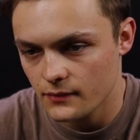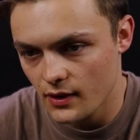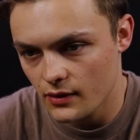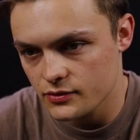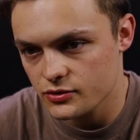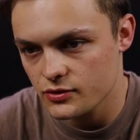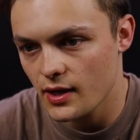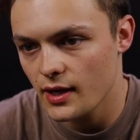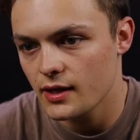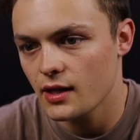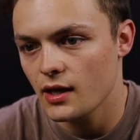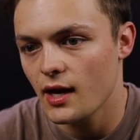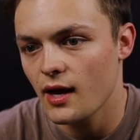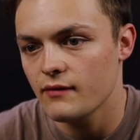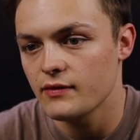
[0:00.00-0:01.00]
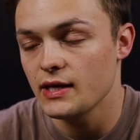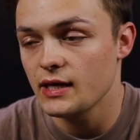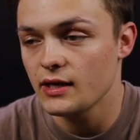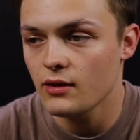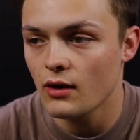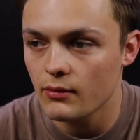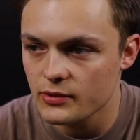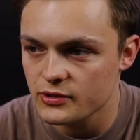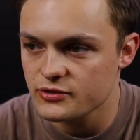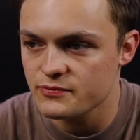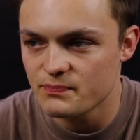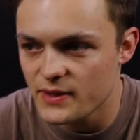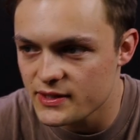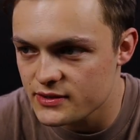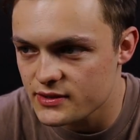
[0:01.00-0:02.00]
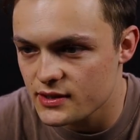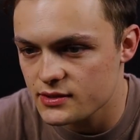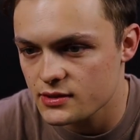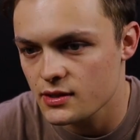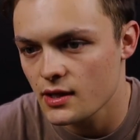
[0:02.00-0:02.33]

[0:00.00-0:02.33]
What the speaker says: I was trying to have an e-commerce business.